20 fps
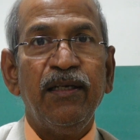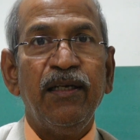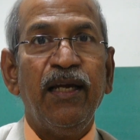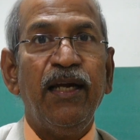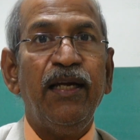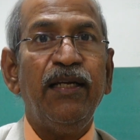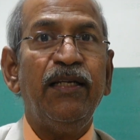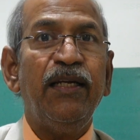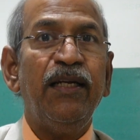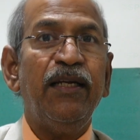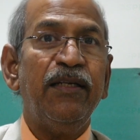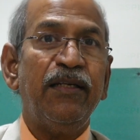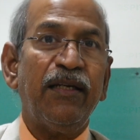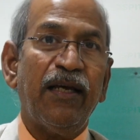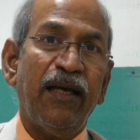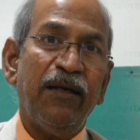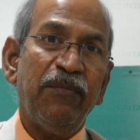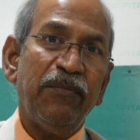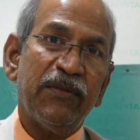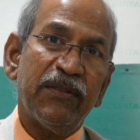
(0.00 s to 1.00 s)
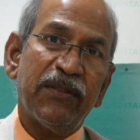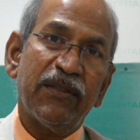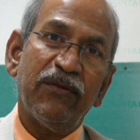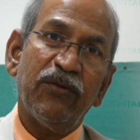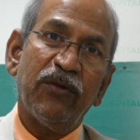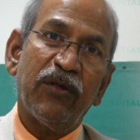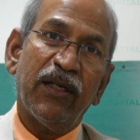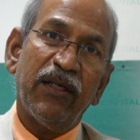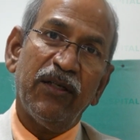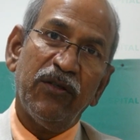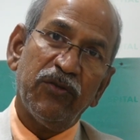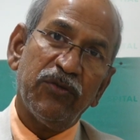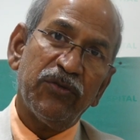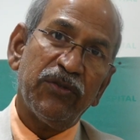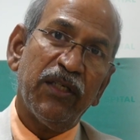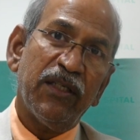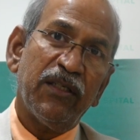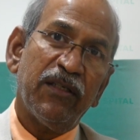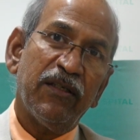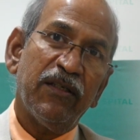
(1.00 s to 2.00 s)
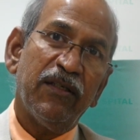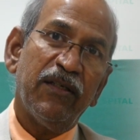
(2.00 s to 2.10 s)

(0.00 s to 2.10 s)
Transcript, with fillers: eighteen times you can use it,